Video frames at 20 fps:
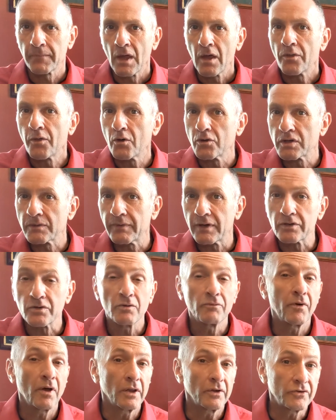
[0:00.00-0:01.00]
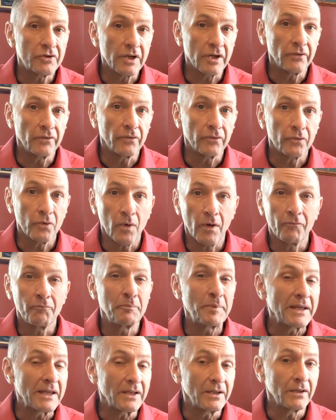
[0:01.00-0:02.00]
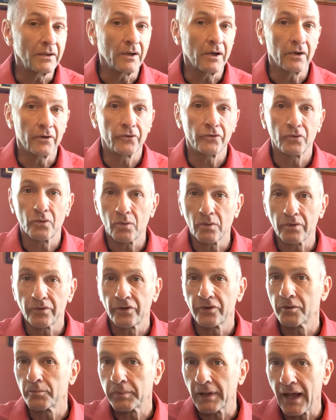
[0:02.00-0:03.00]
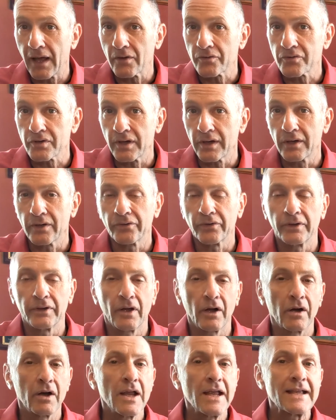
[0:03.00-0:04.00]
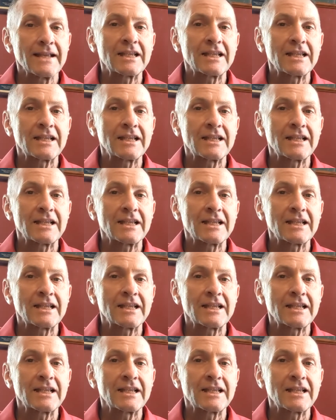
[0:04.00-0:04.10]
Those of us who follow Jesus, who have beaten our swords into plowshares and our